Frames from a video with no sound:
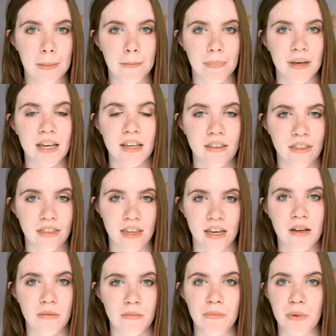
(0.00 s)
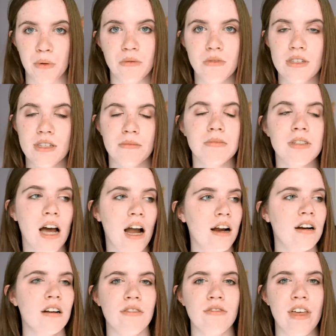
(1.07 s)
big thick boots. I'm
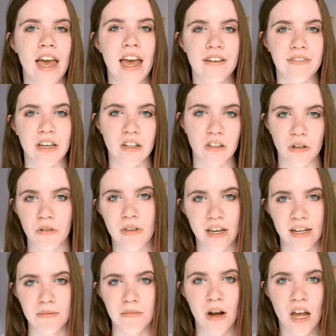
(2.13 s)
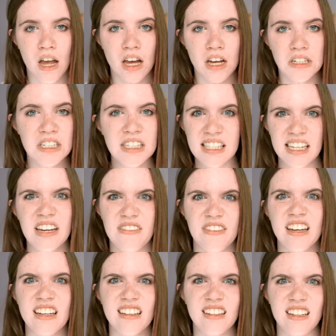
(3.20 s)
tired of the heavy clothing. I'm just sick of
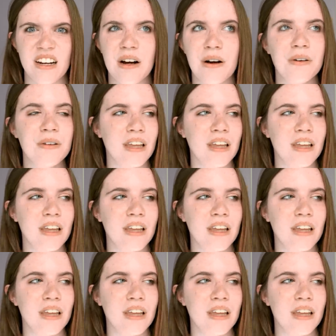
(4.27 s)
it, you know?